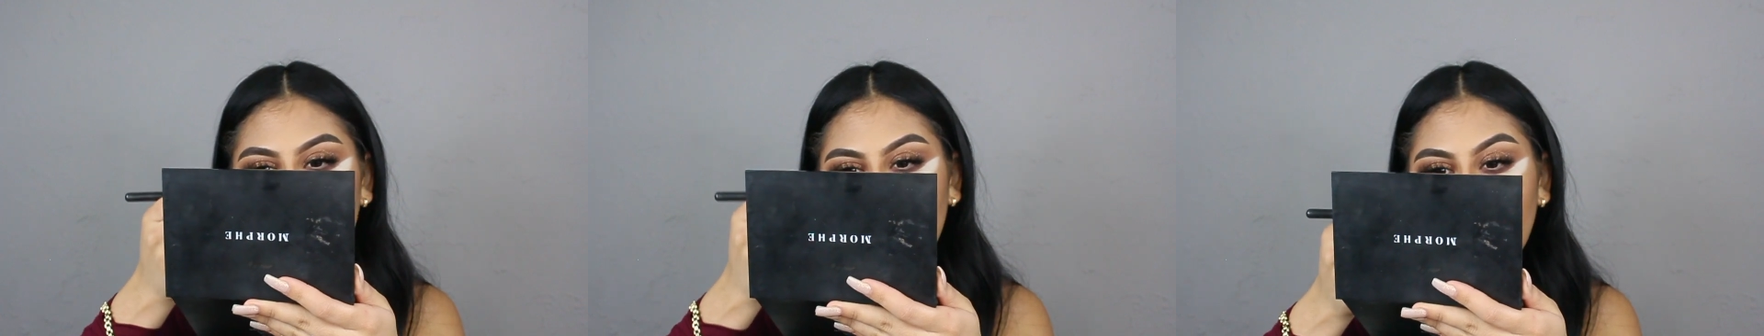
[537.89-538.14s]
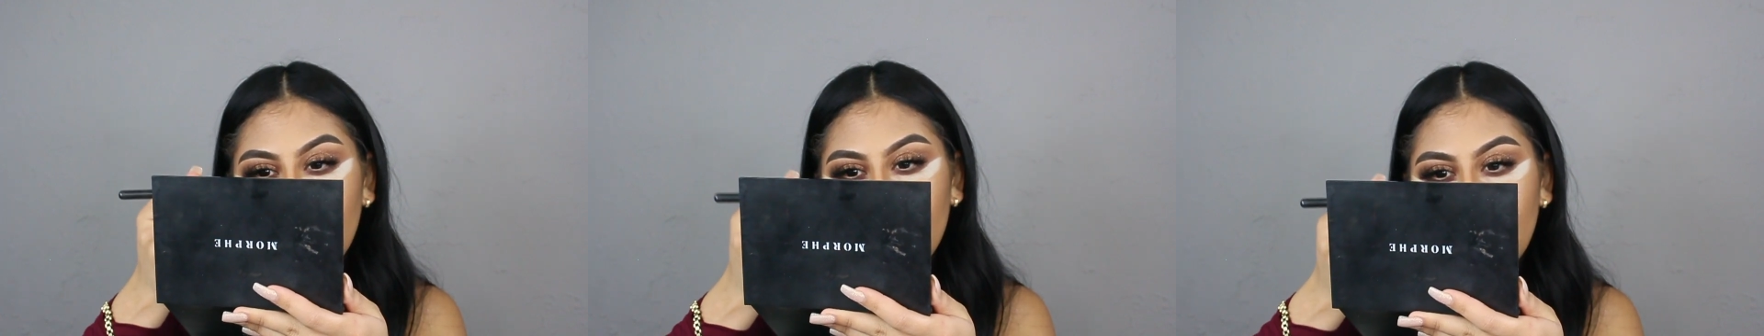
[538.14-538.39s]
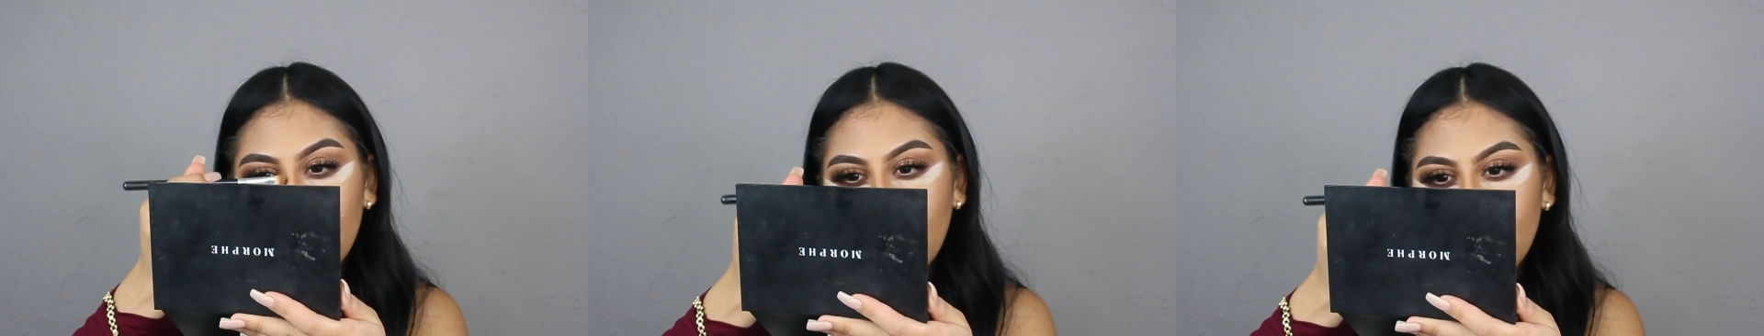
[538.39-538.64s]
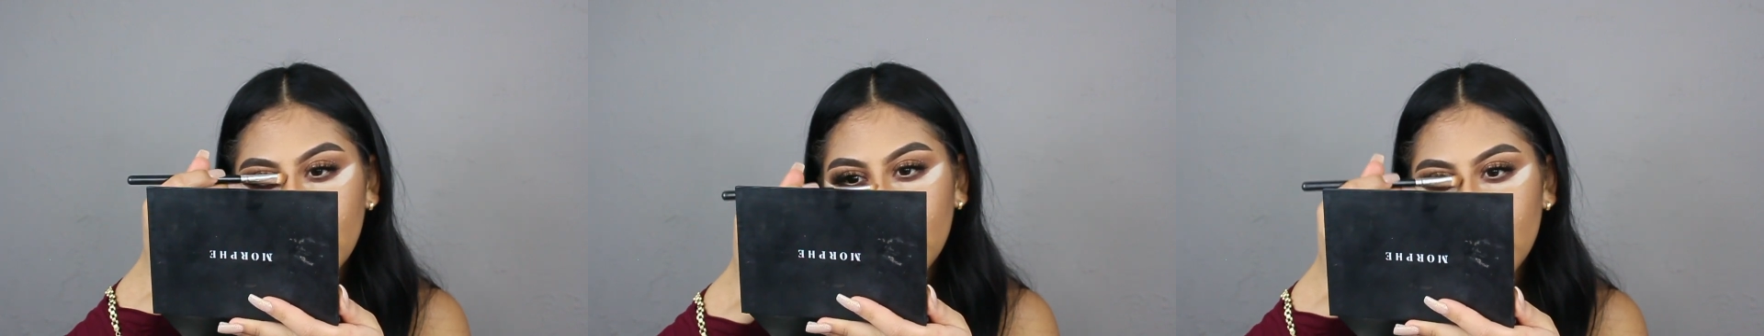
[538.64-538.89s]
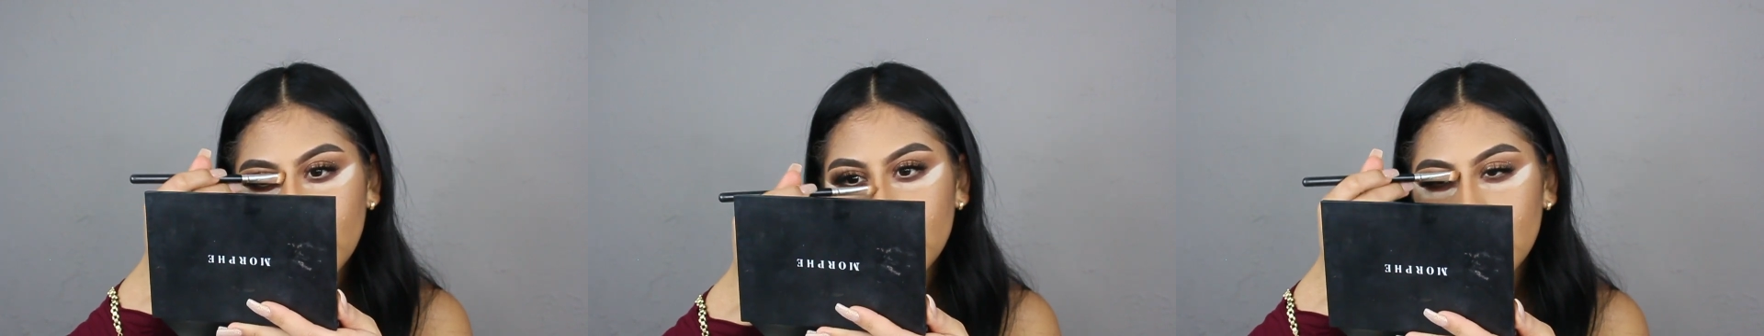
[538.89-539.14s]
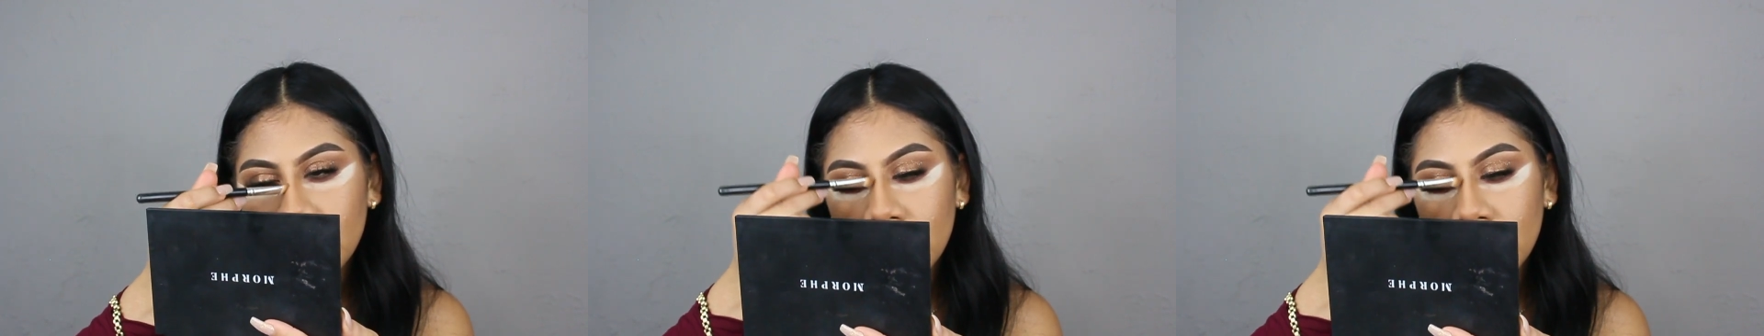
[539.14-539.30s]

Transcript: I don't know if I want to use a